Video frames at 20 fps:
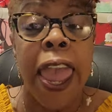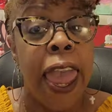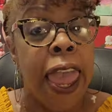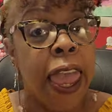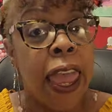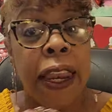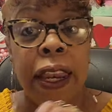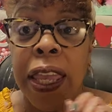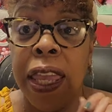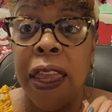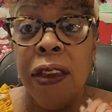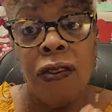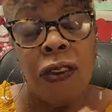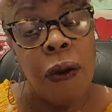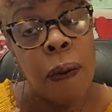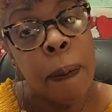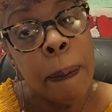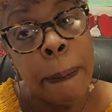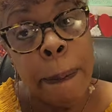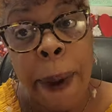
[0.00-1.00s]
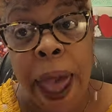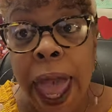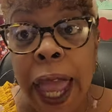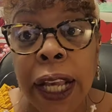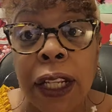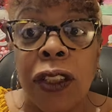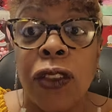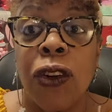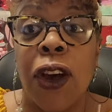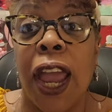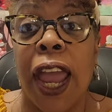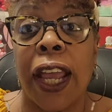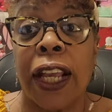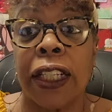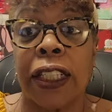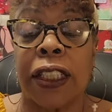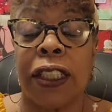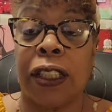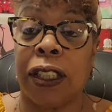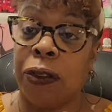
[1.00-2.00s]
and even
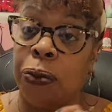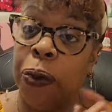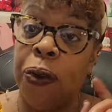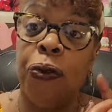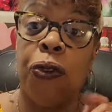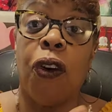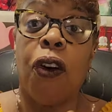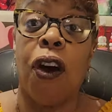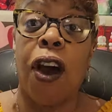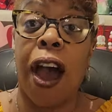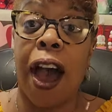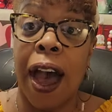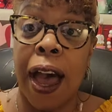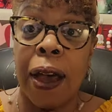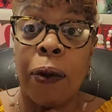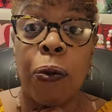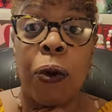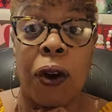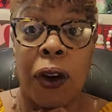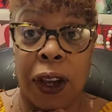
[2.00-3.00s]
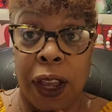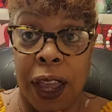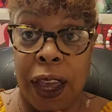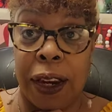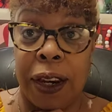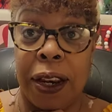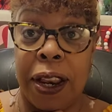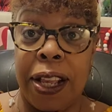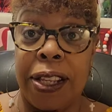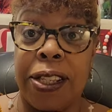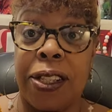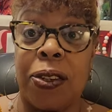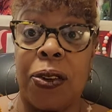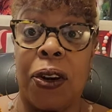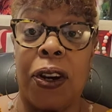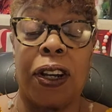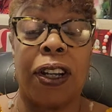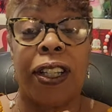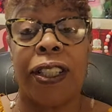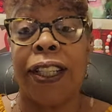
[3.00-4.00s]
backtracks before I walk out of that
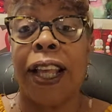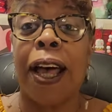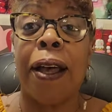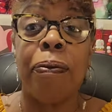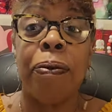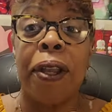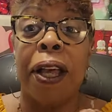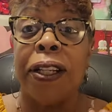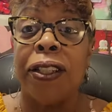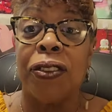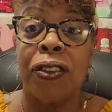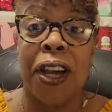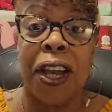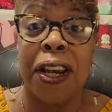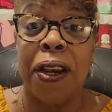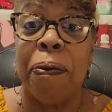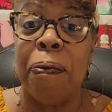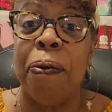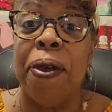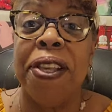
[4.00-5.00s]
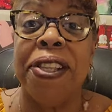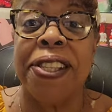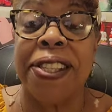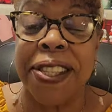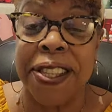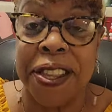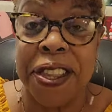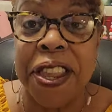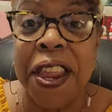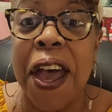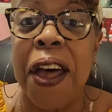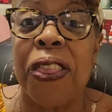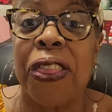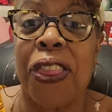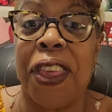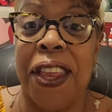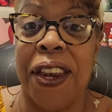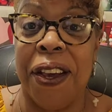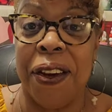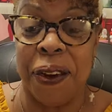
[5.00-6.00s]
store because I'm not trying to miss
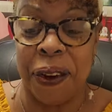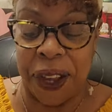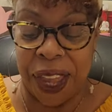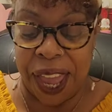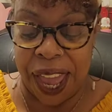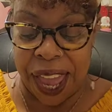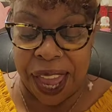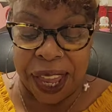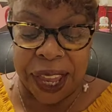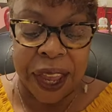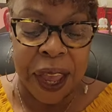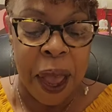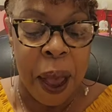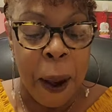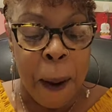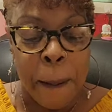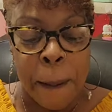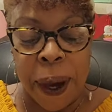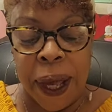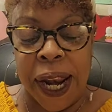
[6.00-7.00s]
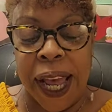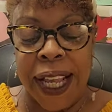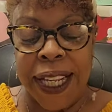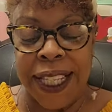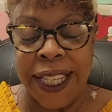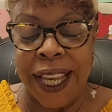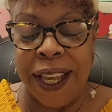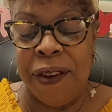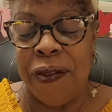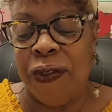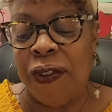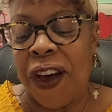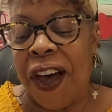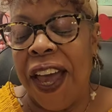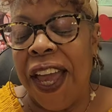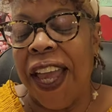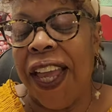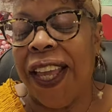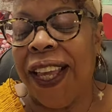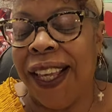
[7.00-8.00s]
nothing, okay? But I did
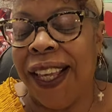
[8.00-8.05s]
find,